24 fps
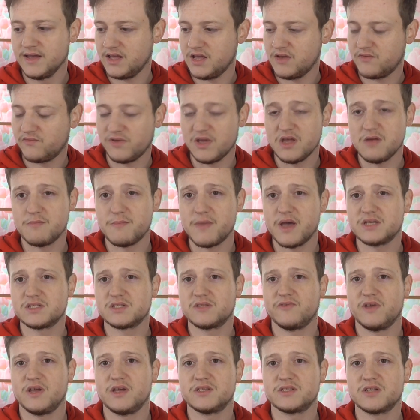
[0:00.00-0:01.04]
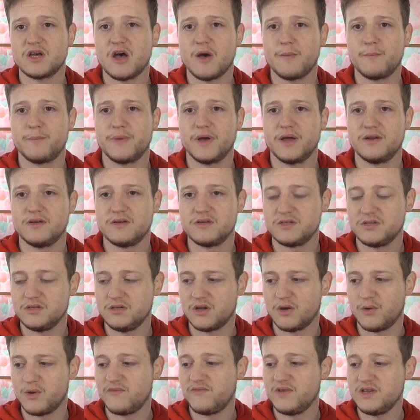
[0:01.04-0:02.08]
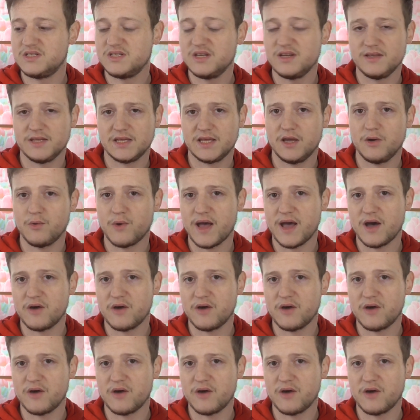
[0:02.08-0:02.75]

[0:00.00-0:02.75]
if he messed things up and, you know, if he didn't kill